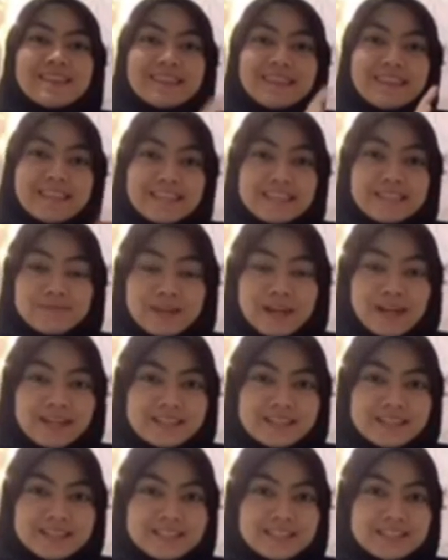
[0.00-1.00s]
this main
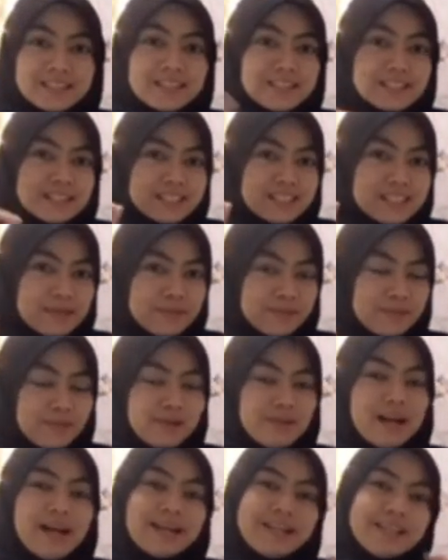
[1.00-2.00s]
idea is just a simple
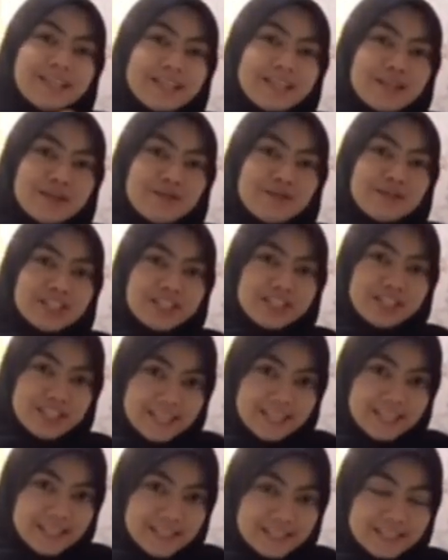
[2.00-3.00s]
idea, which
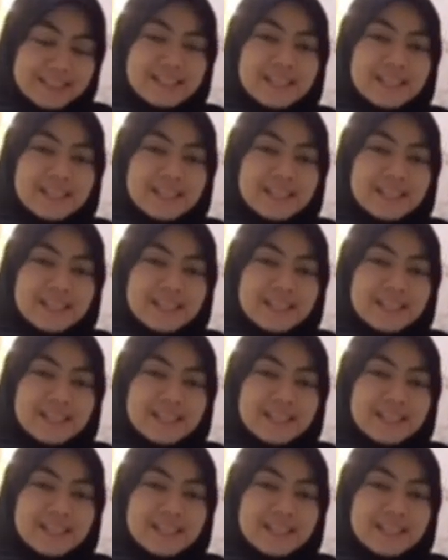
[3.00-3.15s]
is